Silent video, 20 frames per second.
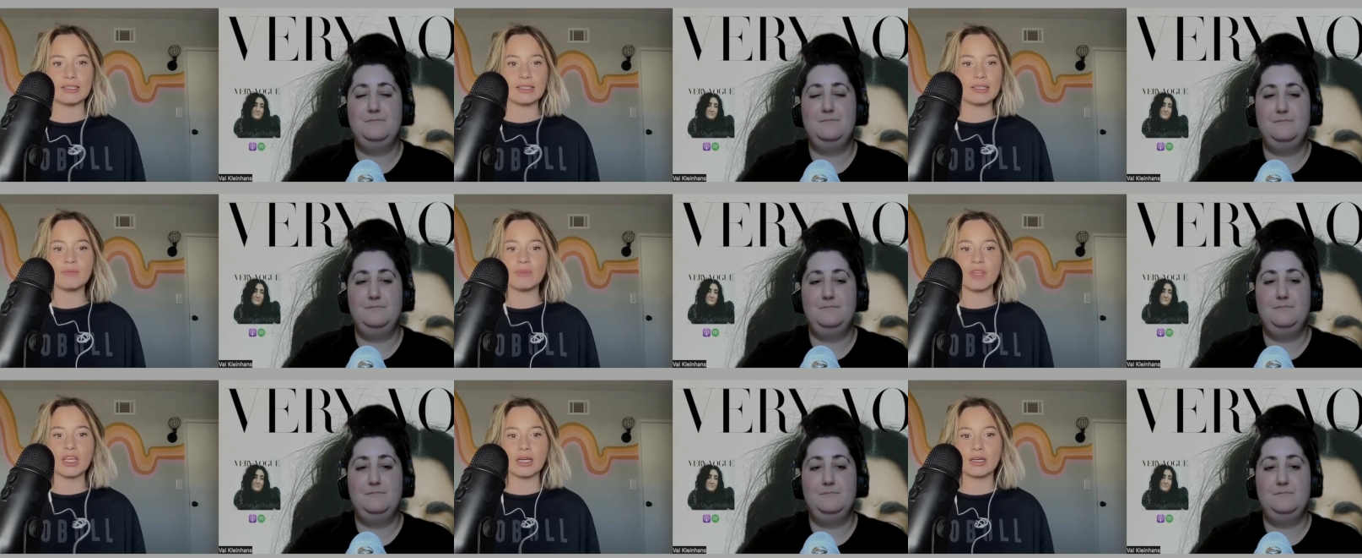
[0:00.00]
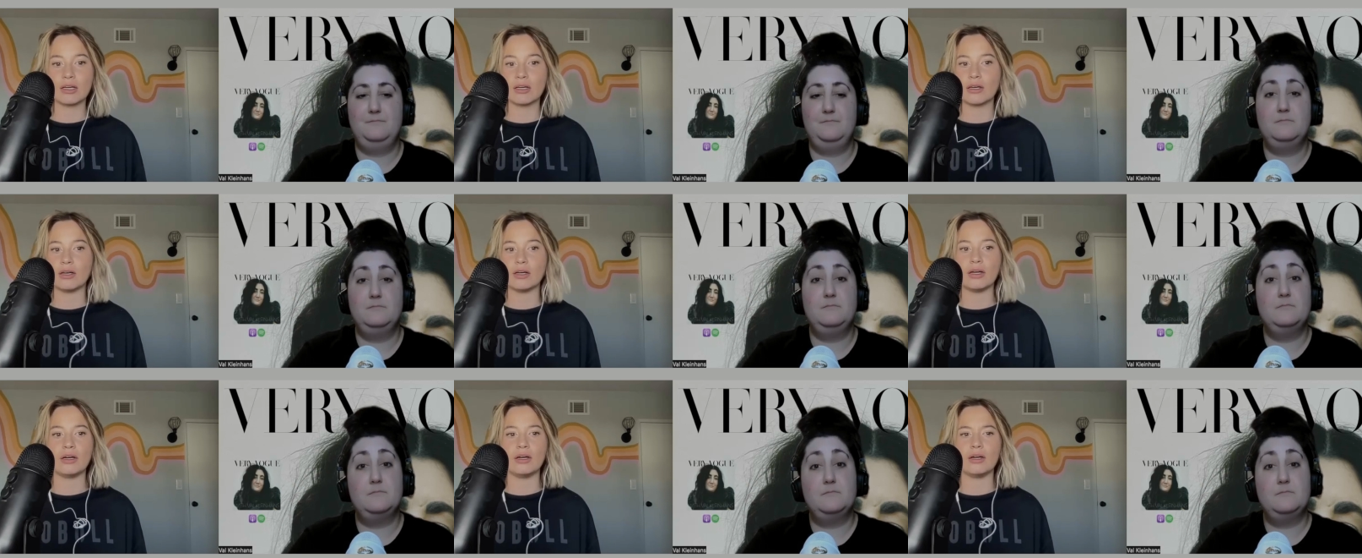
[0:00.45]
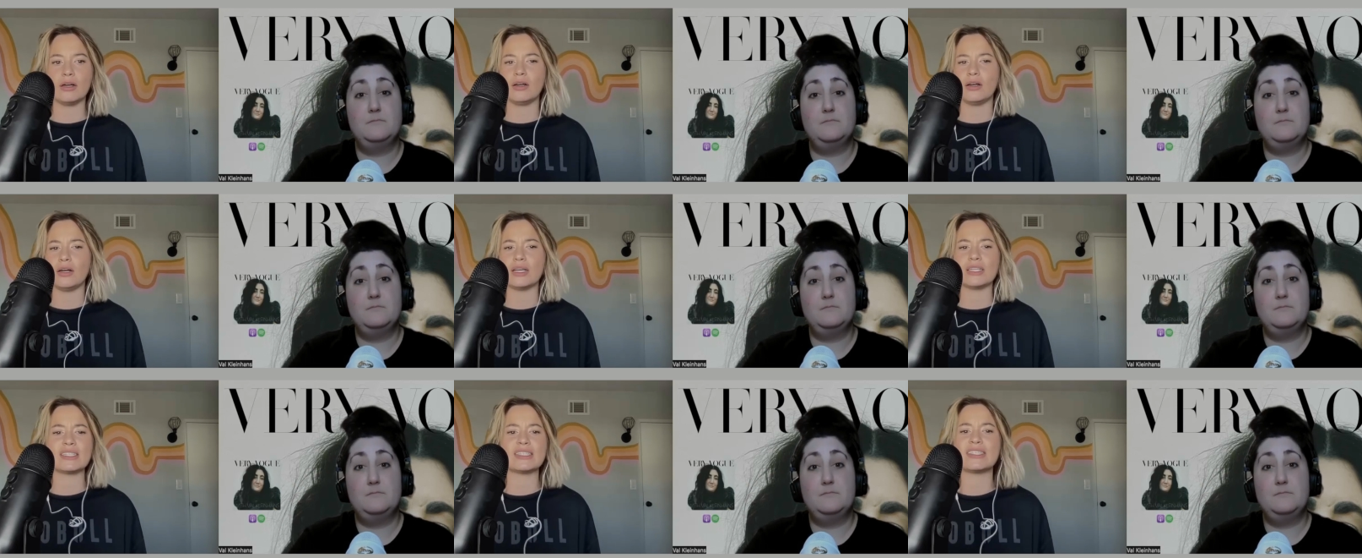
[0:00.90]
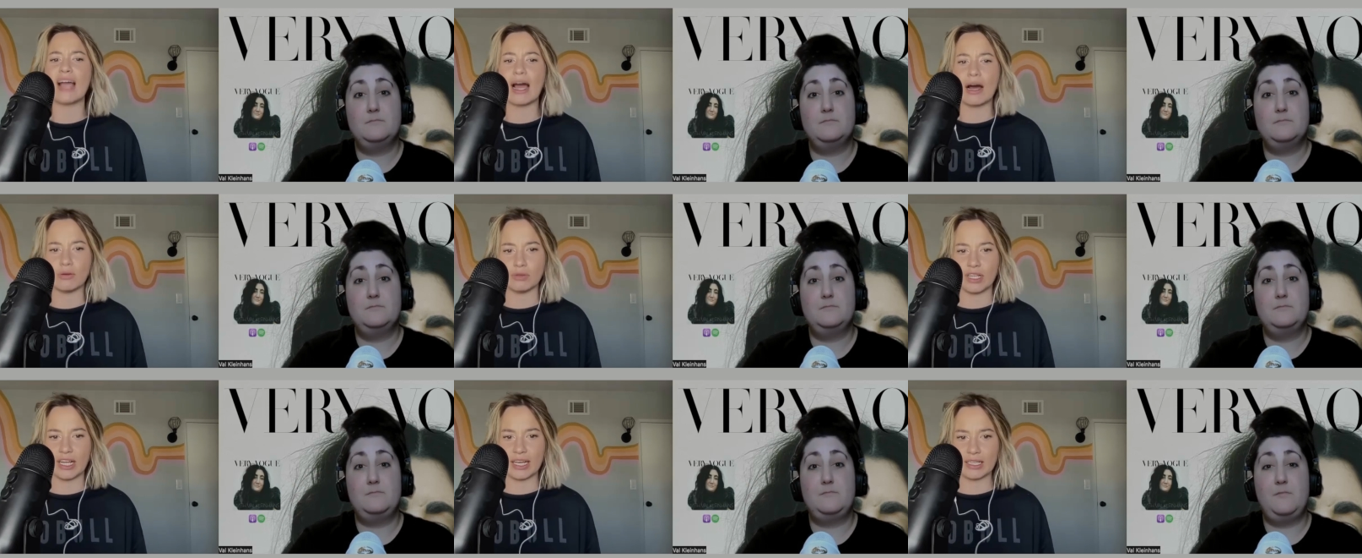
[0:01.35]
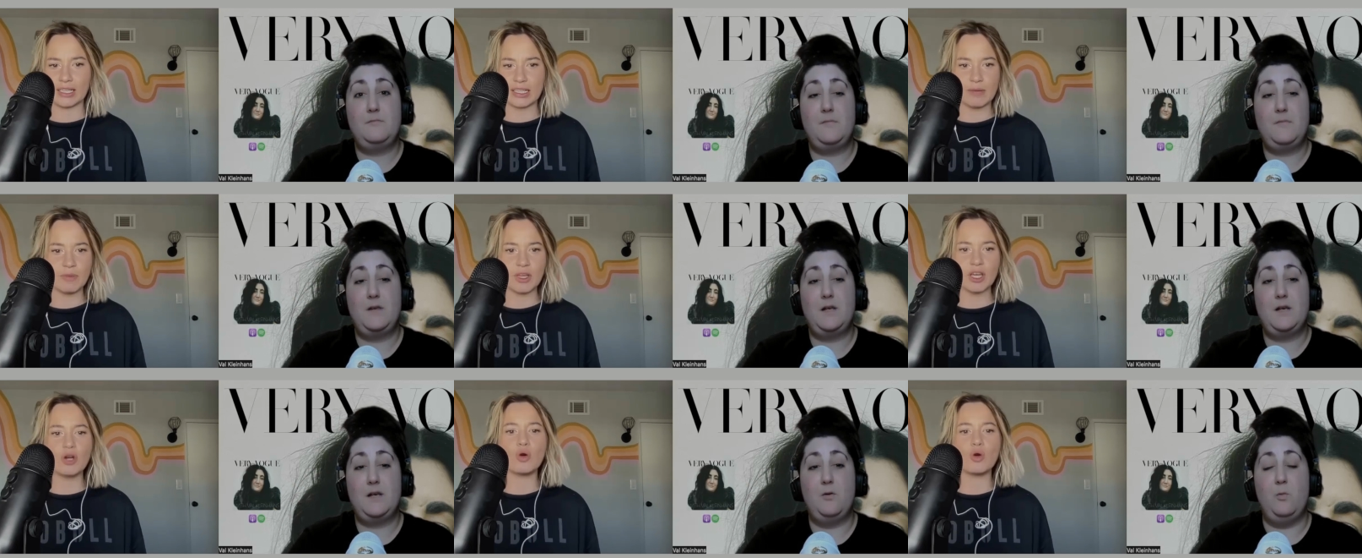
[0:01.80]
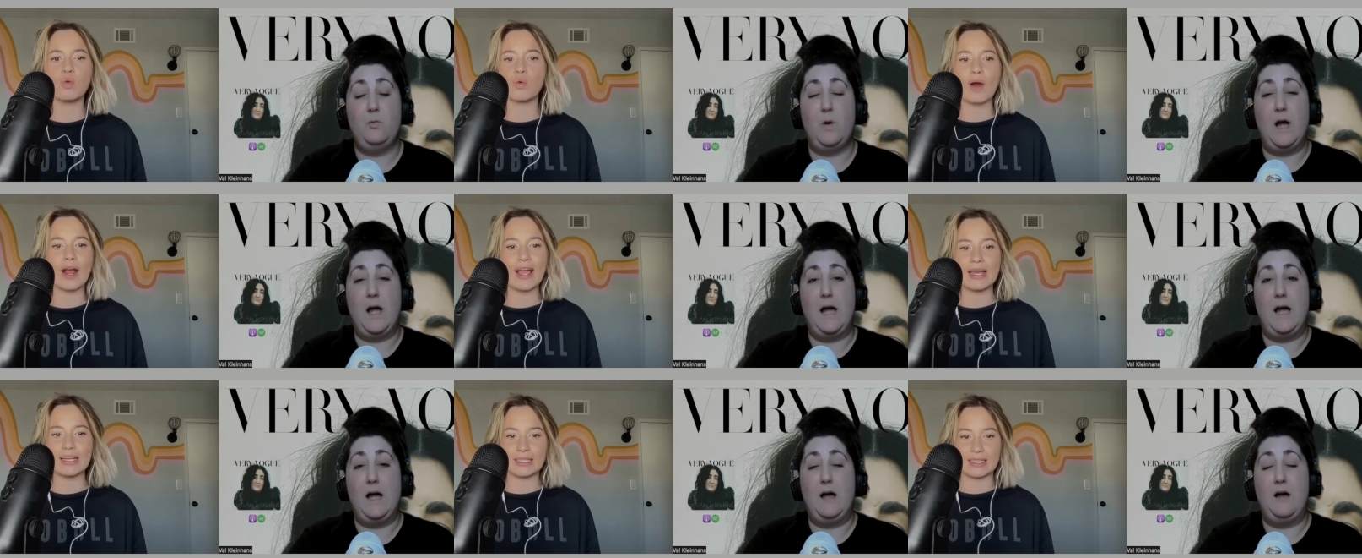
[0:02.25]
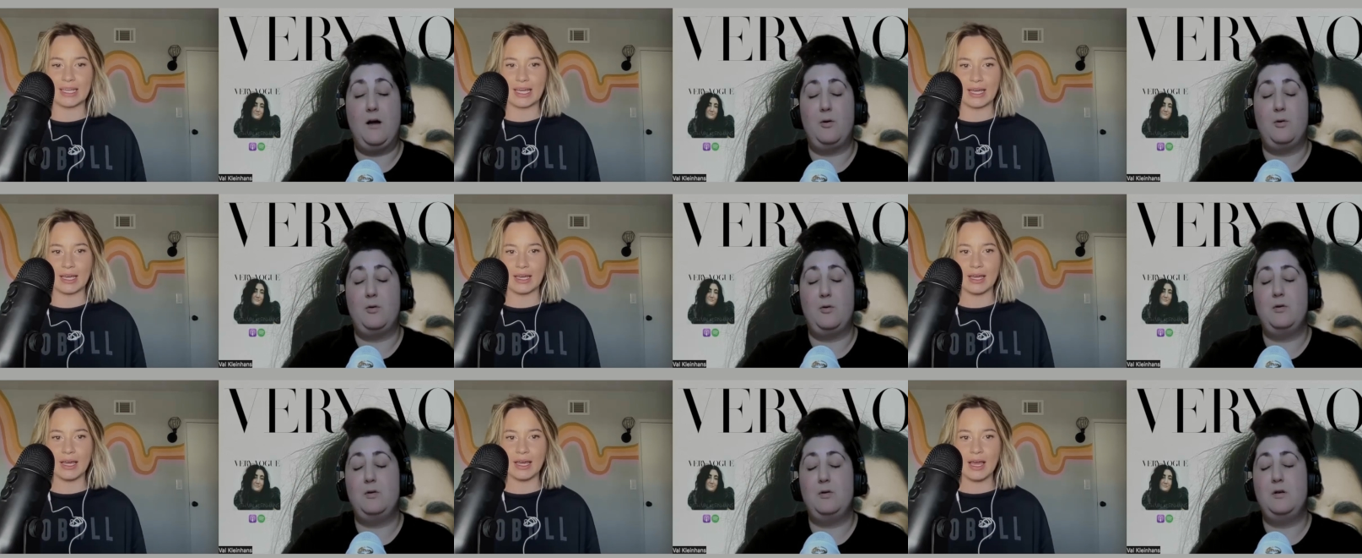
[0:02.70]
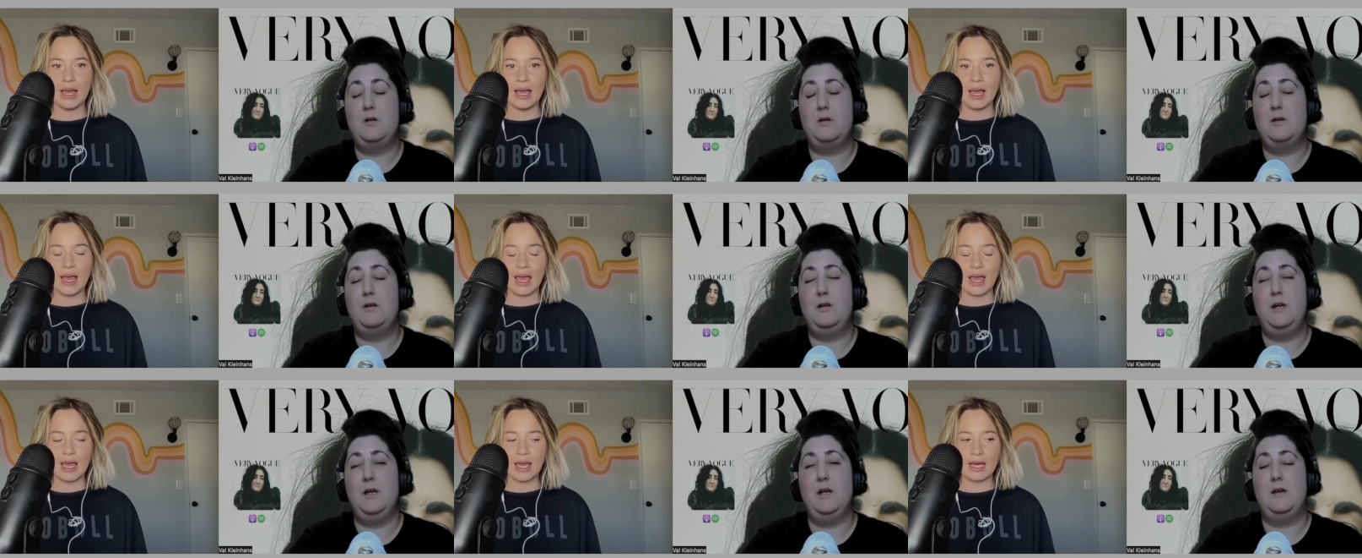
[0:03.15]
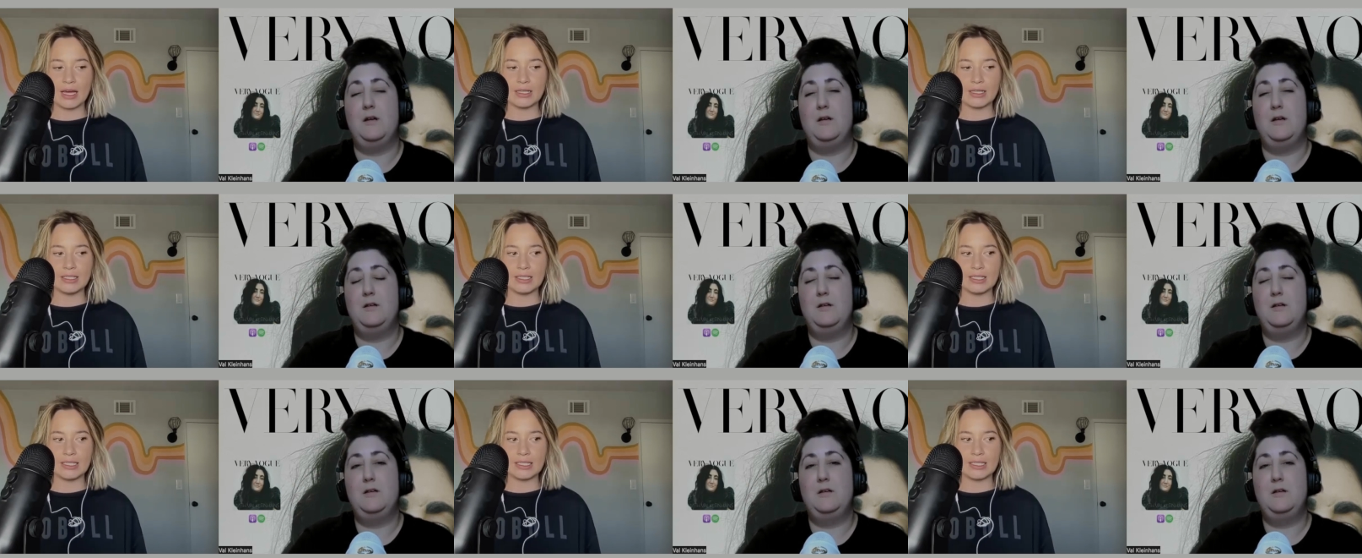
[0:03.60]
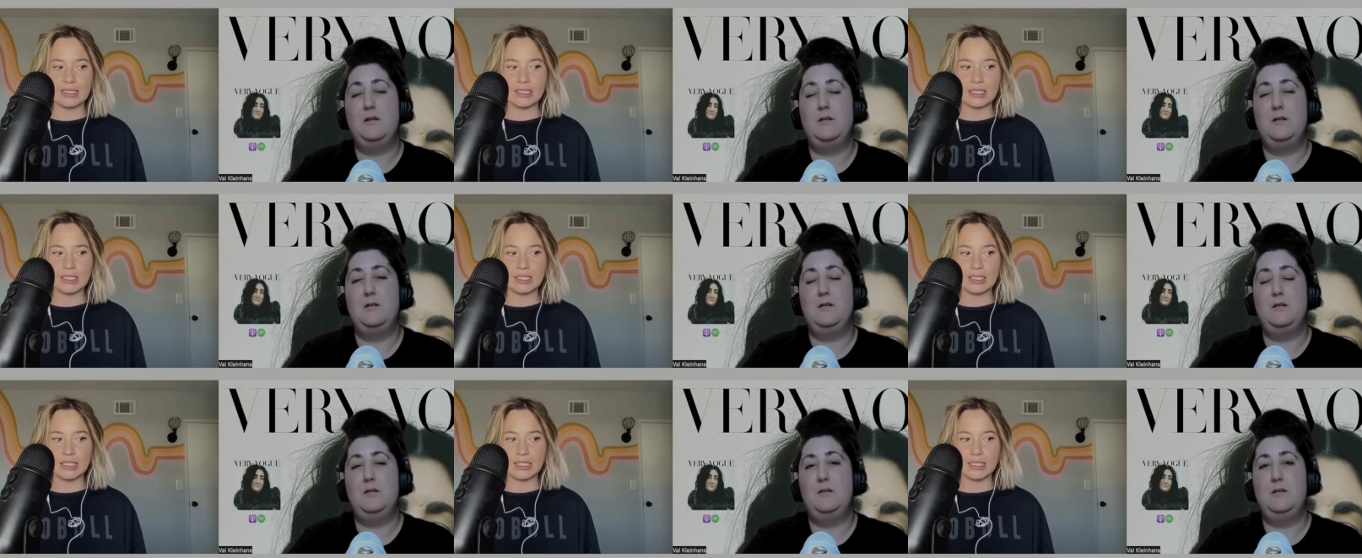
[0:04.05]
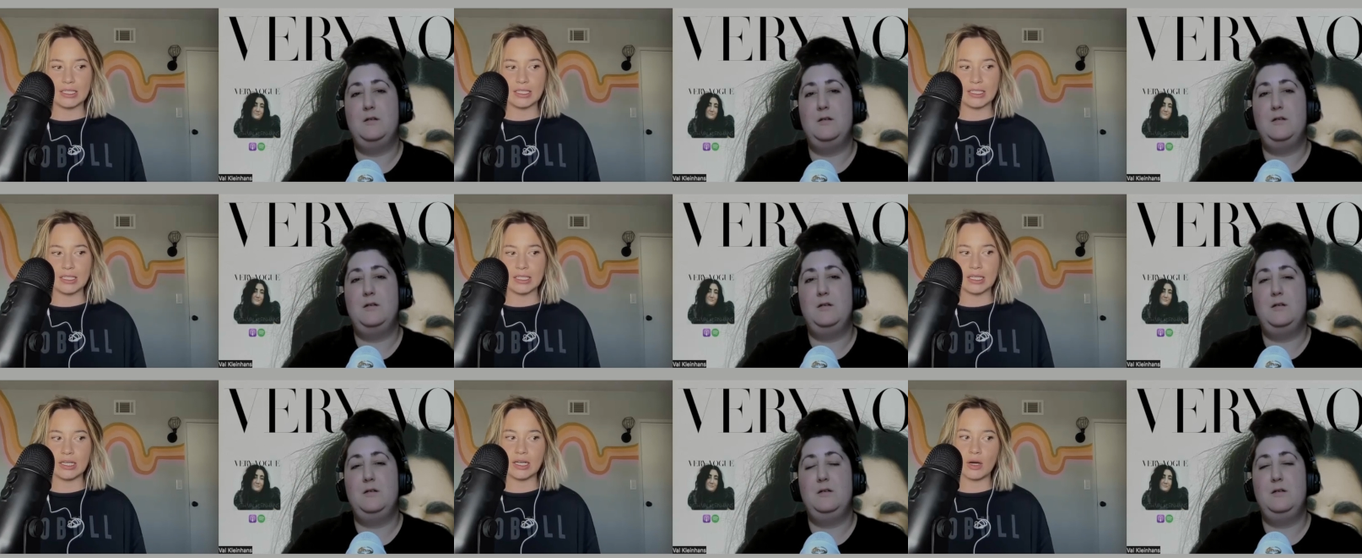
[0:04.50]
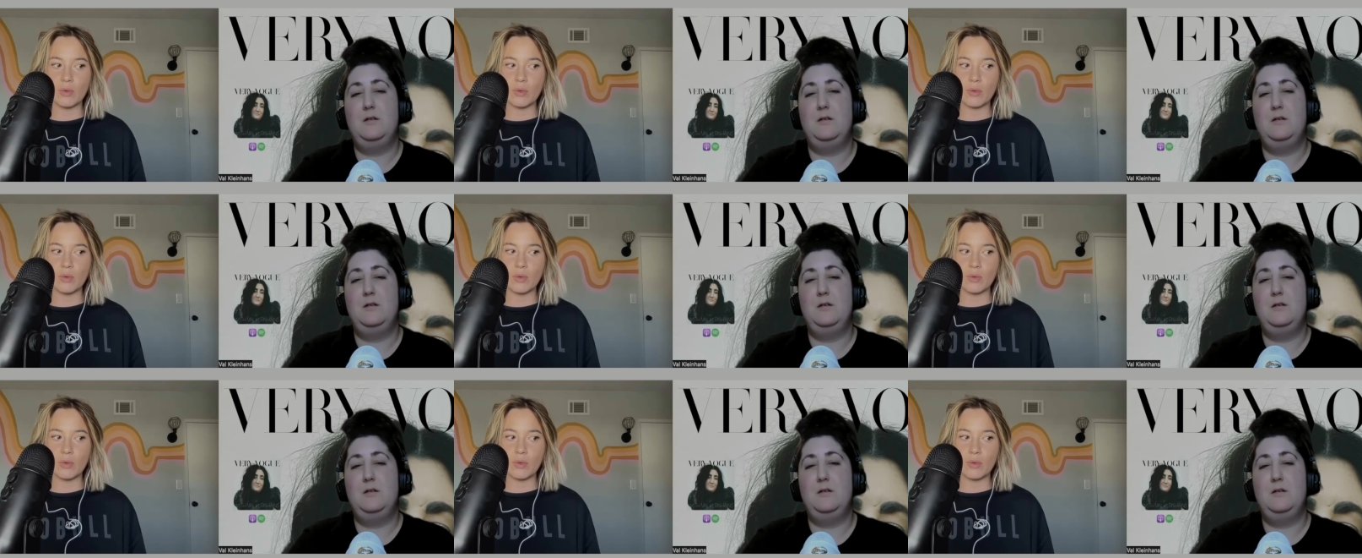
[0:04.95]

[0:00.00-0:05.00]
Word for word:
Speaker 1: something uh, astounding, something crazy. Wow. And you know